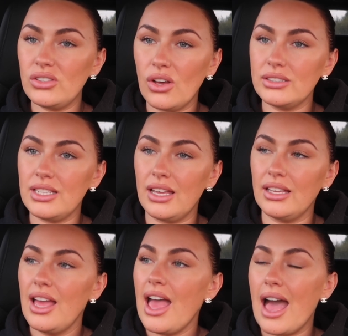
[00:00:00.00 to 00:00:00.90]
a
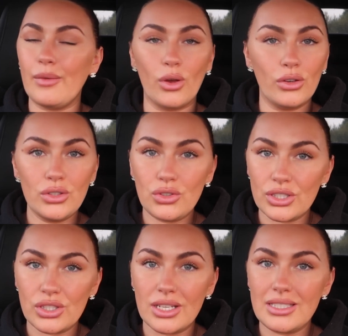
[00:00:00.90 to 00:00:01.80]
doctor, I'm not a
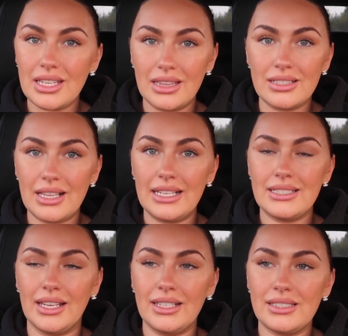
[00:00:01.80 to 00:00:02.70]
nutritionist in the
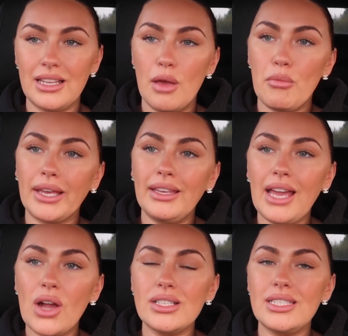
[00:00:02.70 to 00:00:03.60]
slightest, but I can
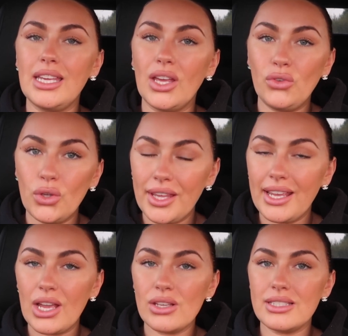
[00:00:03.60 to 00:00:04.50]
guarantee if you
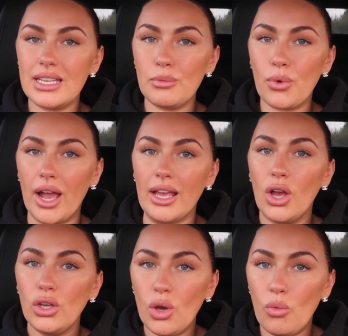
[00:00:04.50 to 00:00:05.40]
can get your sleep right,
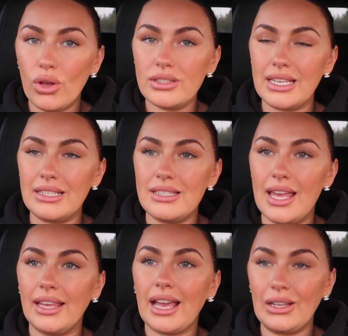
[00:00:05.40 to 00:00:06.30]
your water
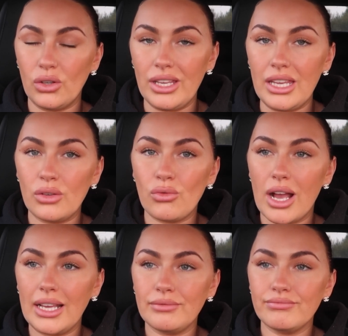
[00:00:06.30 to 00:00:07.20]
intake, and you're eating
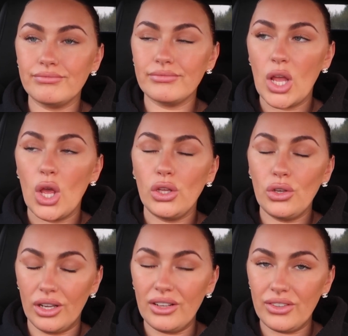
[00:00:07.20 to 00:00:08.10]
right,
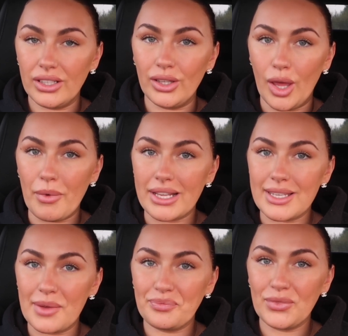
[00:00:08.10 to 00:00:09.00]
you're going to feel a lot
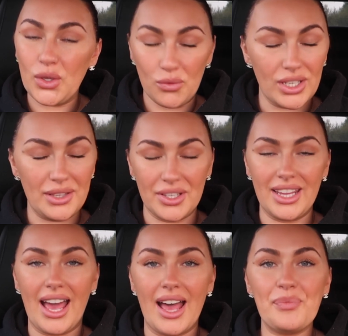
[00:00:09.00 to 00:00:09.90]
better. You really,
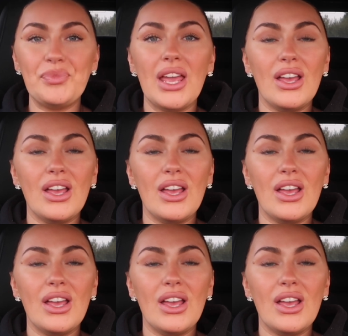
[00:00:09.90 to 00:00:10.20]
really are.